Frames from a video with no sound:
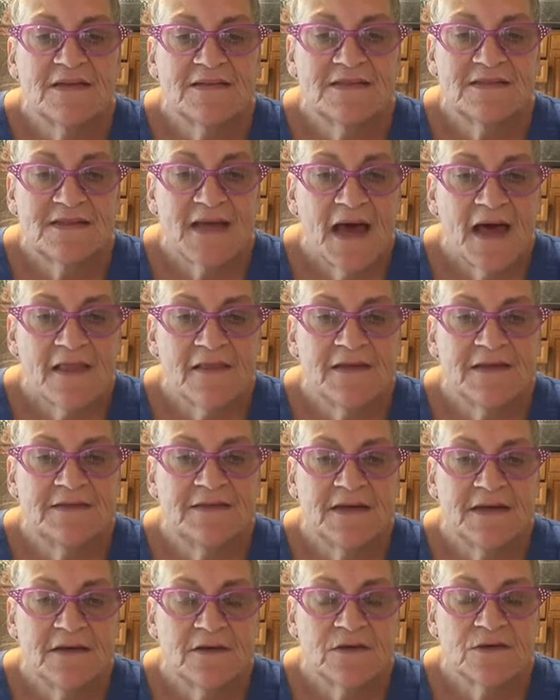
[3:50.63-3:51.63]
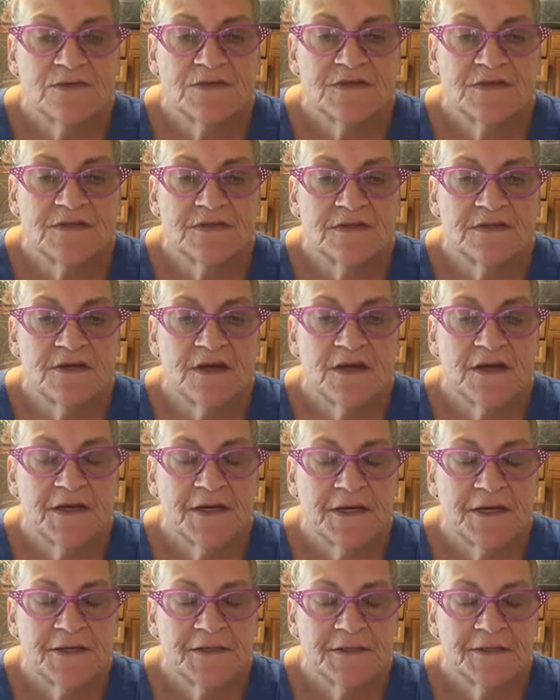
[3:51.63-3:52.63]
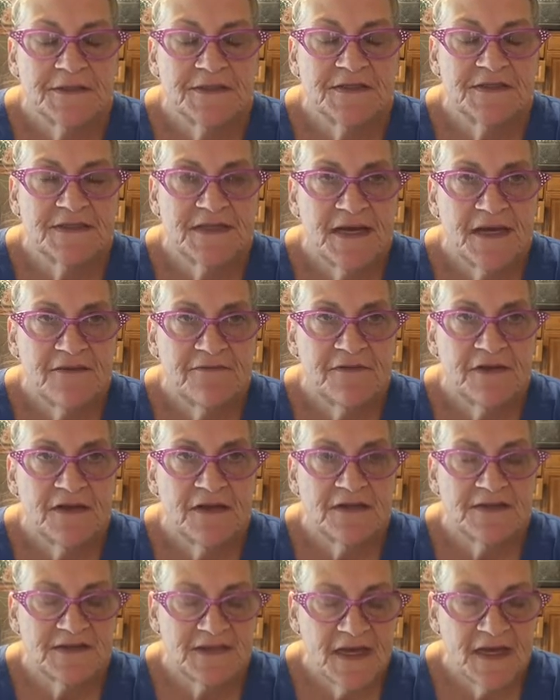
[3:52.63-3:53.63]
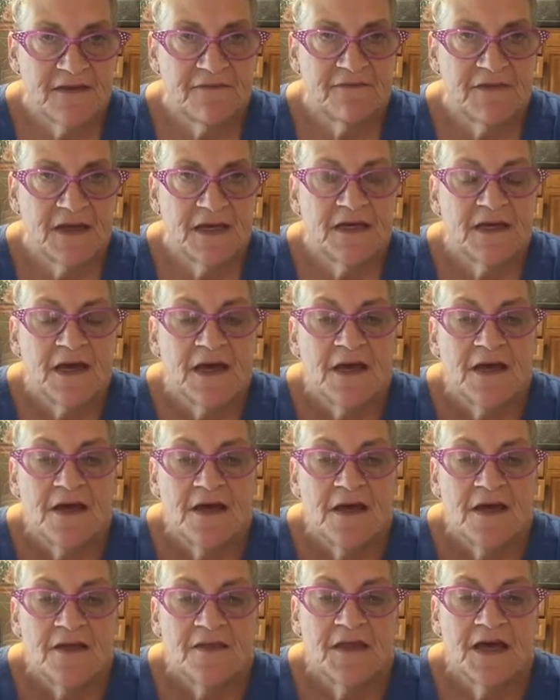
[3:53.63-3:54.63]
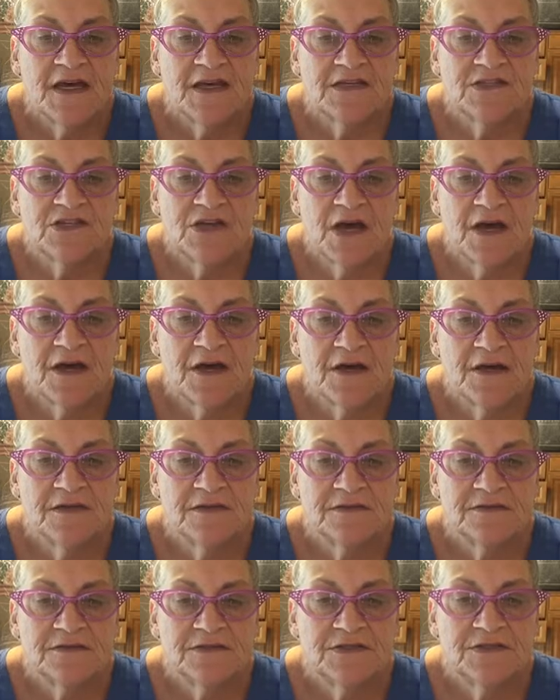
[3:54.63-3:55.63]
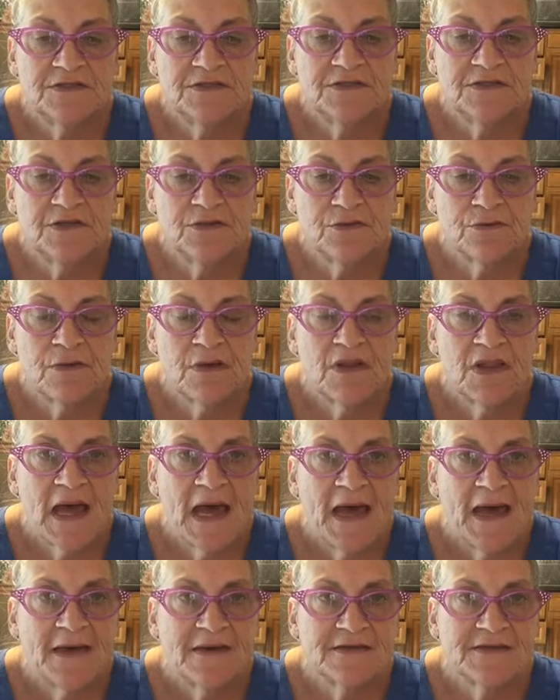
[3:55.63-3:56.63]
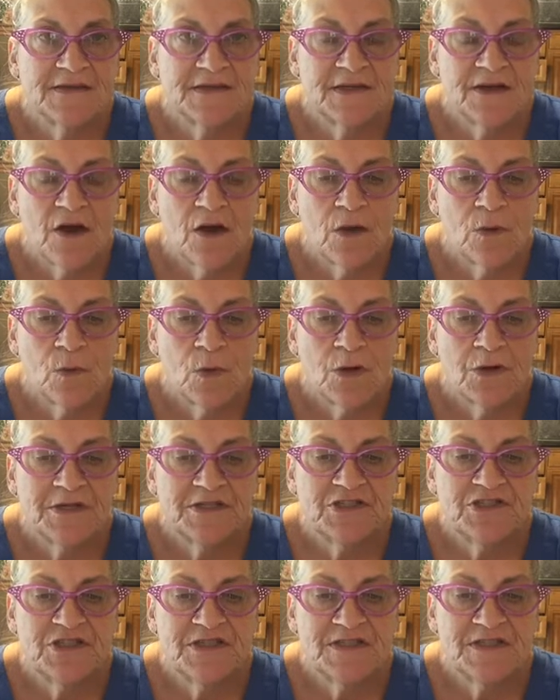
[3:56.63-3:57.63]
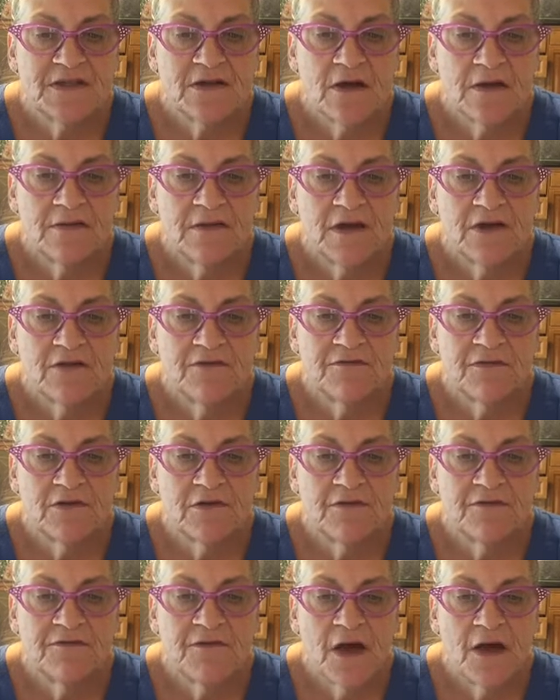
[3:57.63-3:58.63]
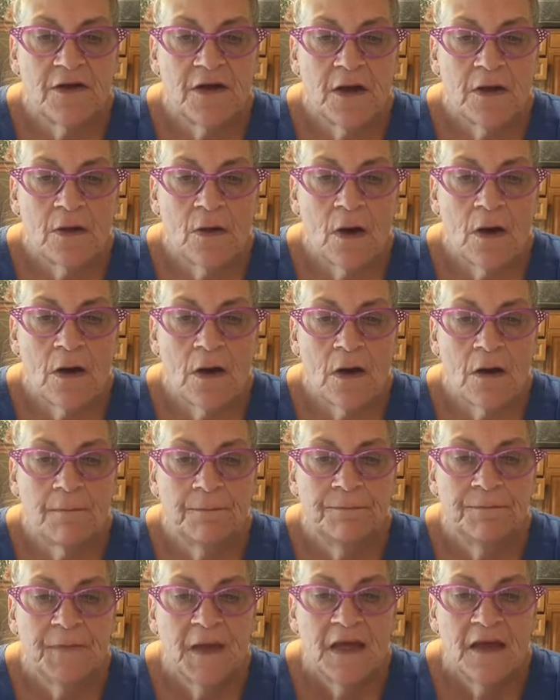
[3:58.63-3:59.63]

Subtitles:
Sally tells Steffi that to relax and not worry. She's not there for a photo op.